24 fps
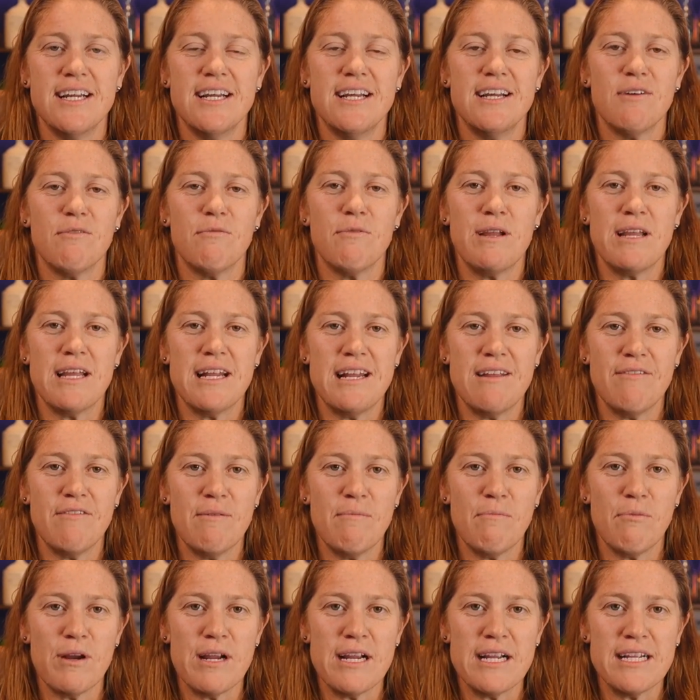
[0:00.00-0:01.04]
We can even
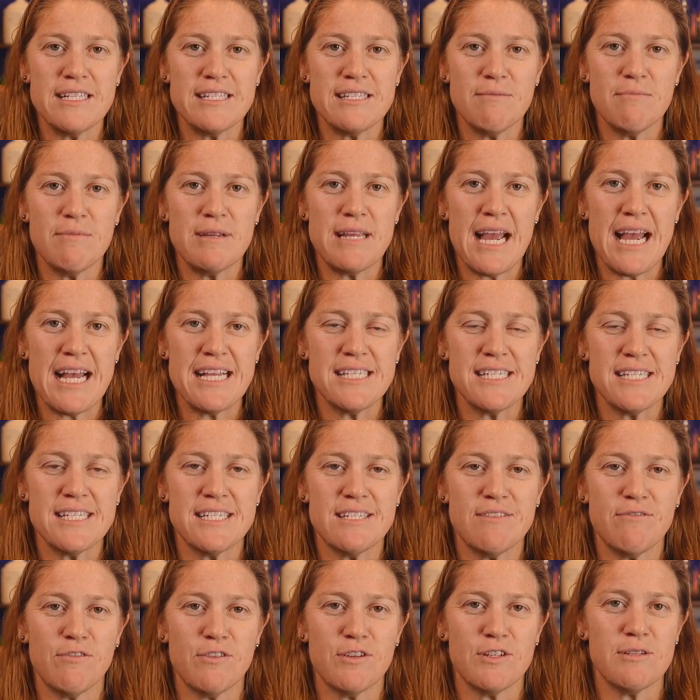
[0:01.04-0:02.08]
bring in some guests
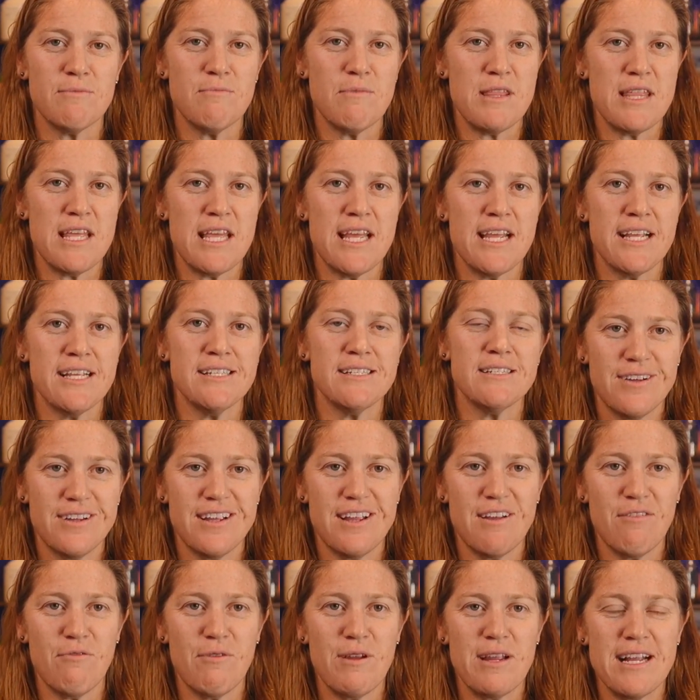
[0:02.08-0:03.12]
for some things
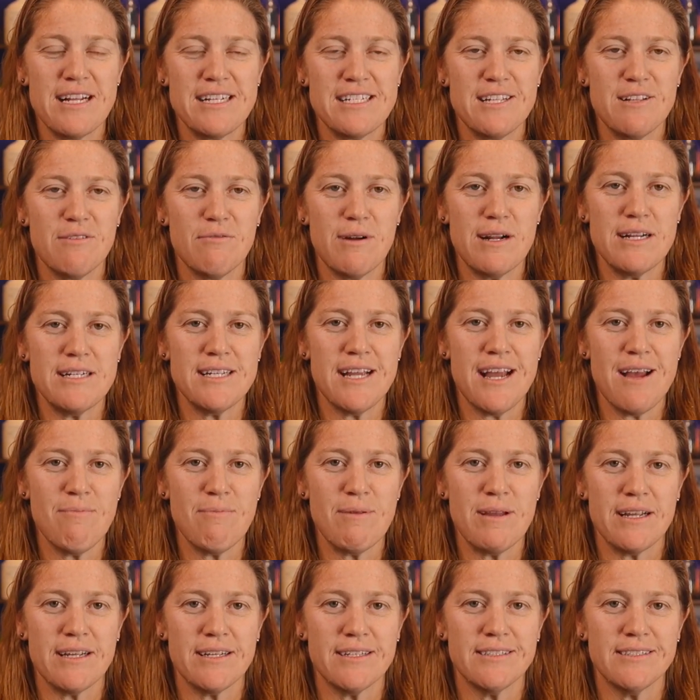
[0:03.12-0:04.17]
if we get to the right
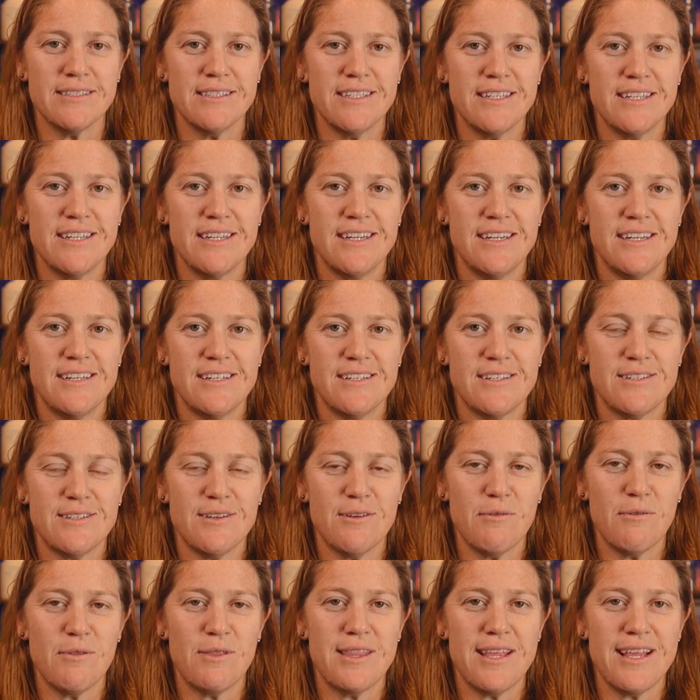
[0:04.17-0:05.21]
topic.
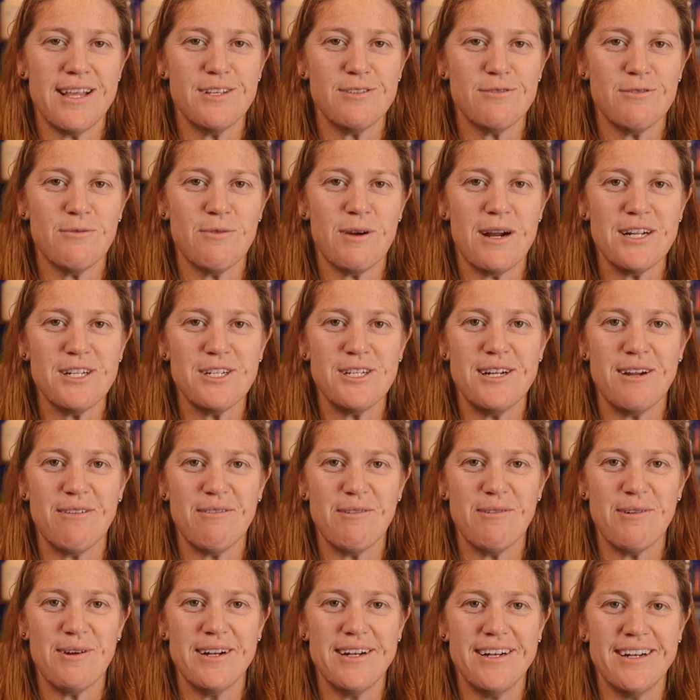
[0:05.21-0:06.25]
So thanks for watching,
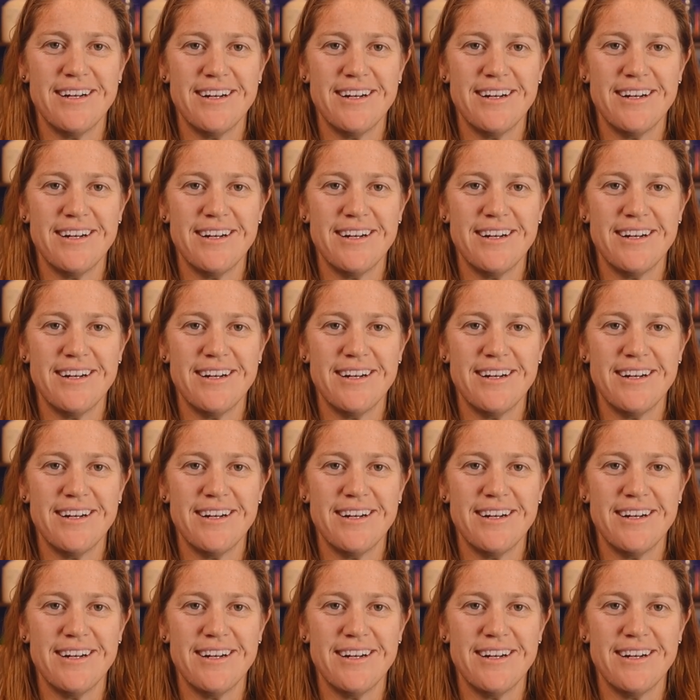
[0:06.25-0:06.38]
everyone.